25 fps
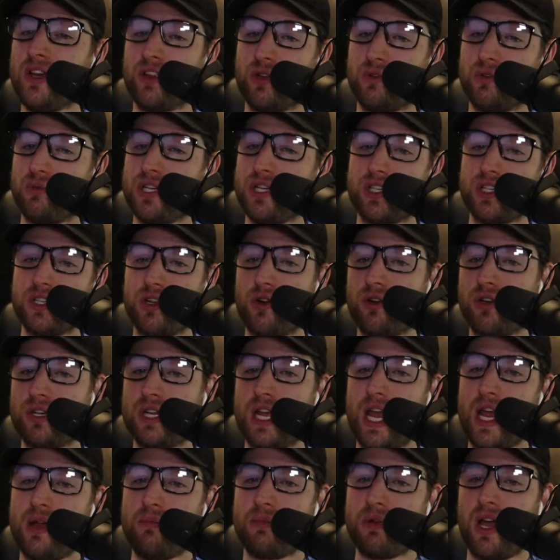The reason Notre
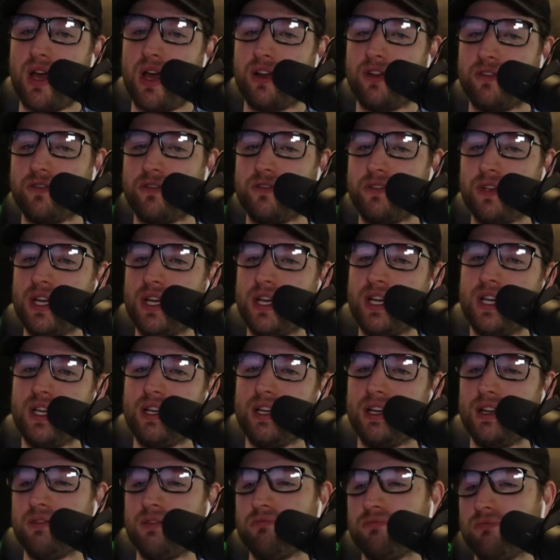Dame kind of
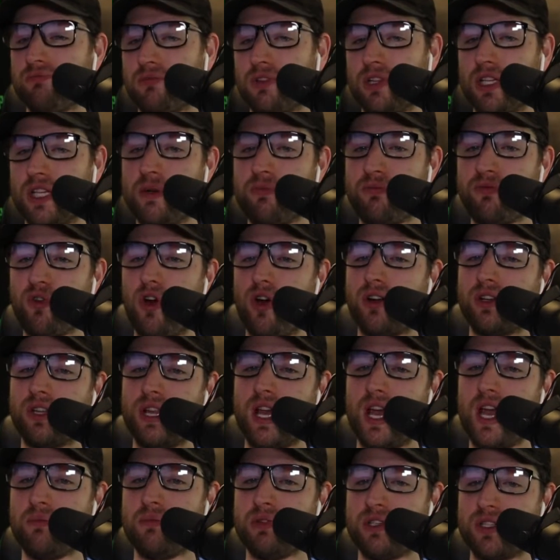leapfrog
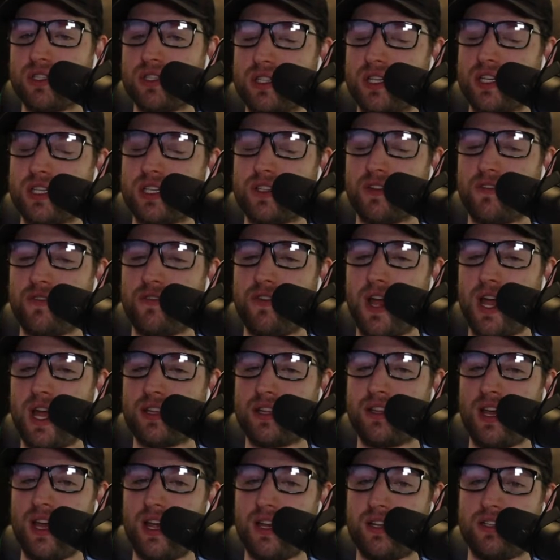them is the
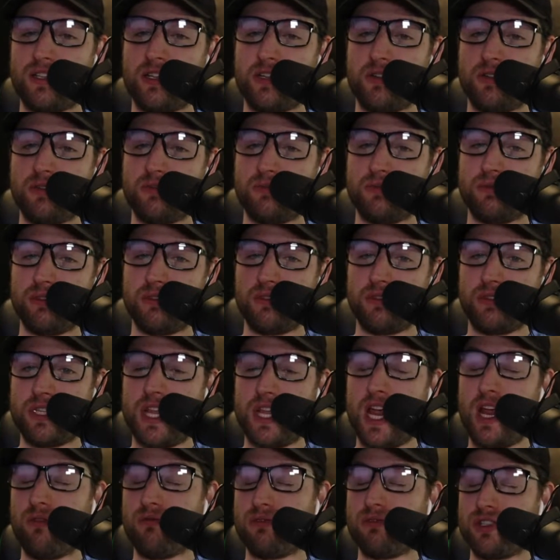fact that
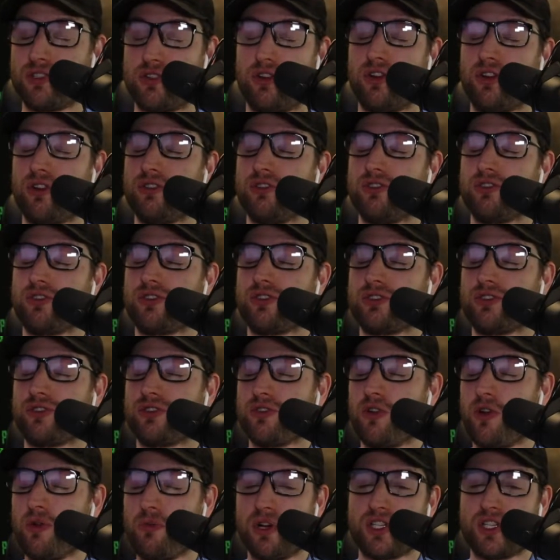they return
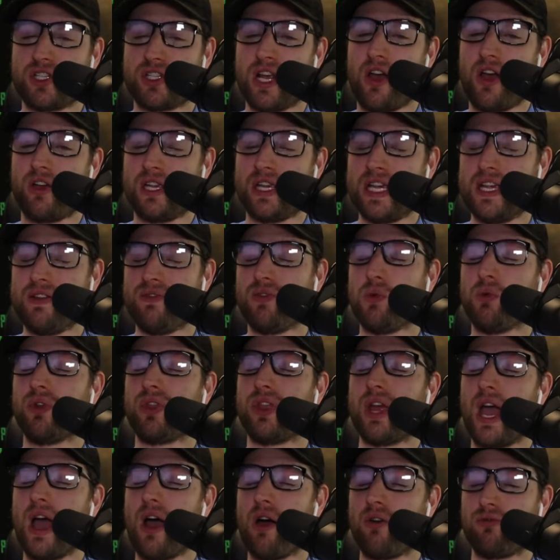so much talent even
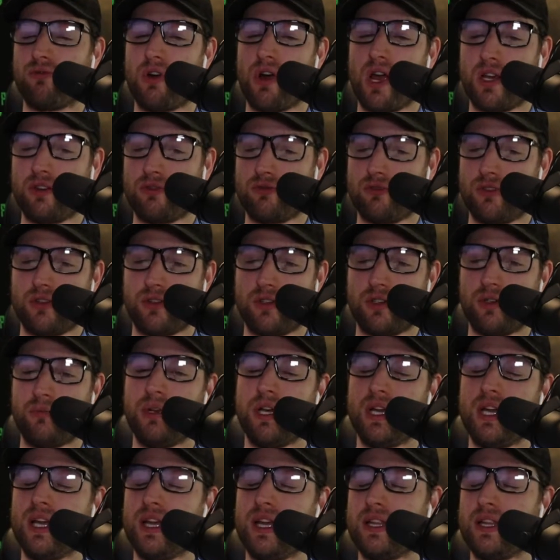without Ryan Crookham.